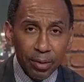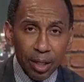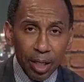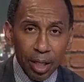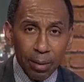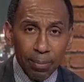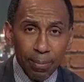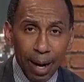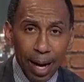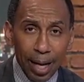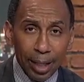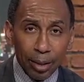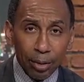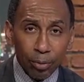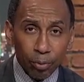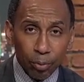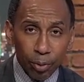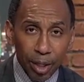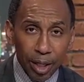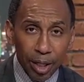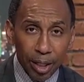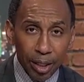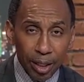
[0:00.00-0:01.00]
in my
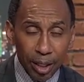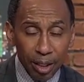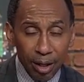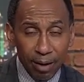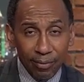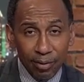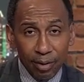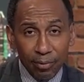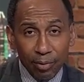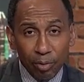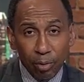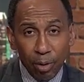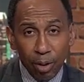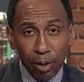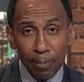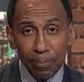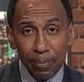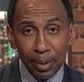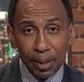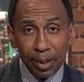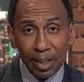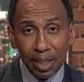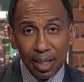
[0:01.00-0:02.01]
career and the level of
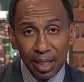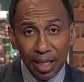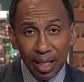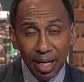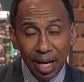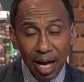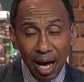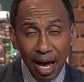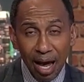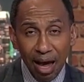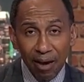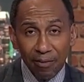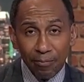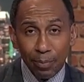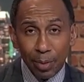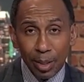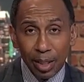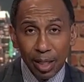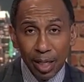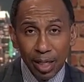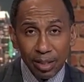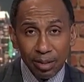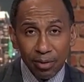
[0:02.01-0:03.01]
credibility that I have
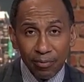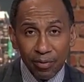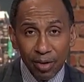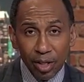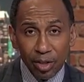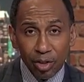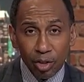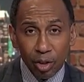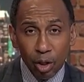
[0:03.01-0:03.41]
because of it.